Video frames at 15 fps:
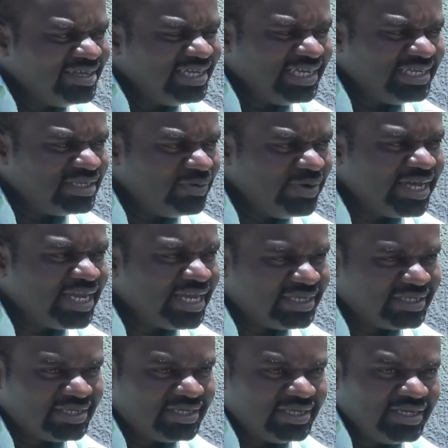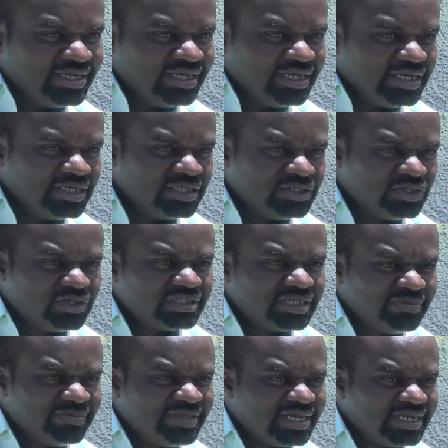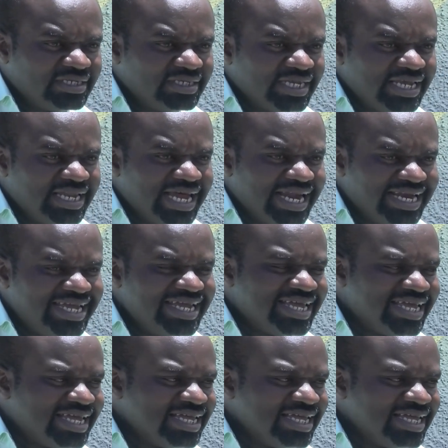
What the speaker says: it's a weakness. It is not something that in a day,